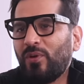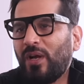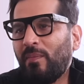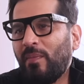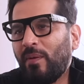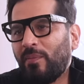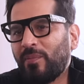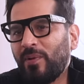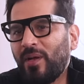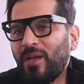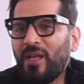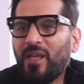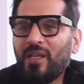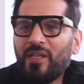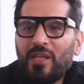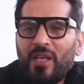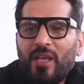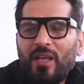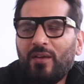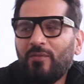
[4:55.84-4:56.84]
come up to me,
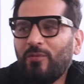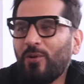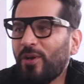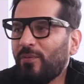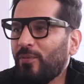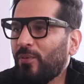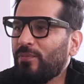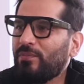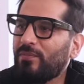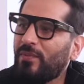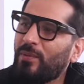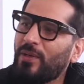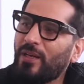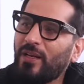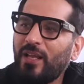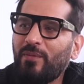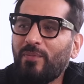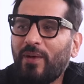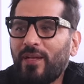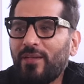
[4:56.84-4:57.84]
"Ye, wo, wo." Well,
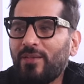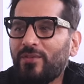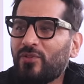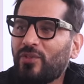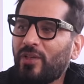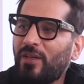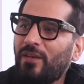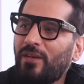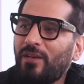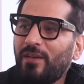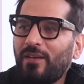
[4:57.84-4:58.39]
nahin bhai, chill.